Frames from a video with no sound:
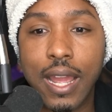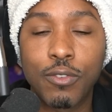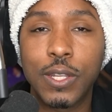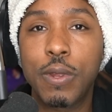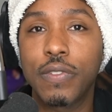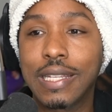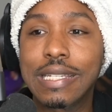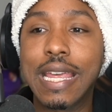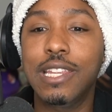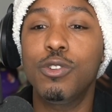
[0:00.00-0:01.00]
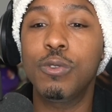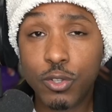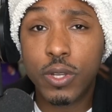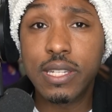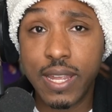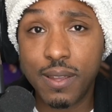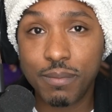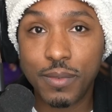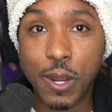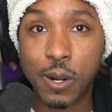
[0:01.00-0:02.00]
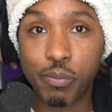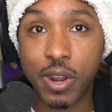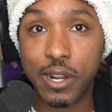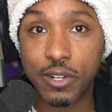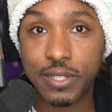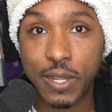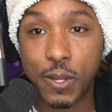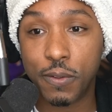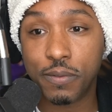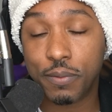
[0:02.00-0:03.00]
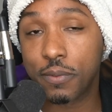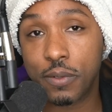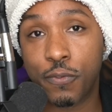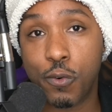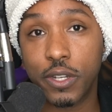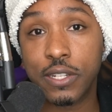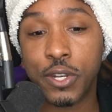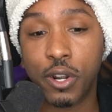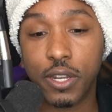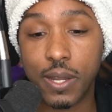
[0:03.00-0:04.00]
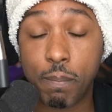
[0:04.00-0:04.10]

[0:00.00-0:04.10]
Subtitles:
I don't think we have to continue to condemn our prior selves for eternity.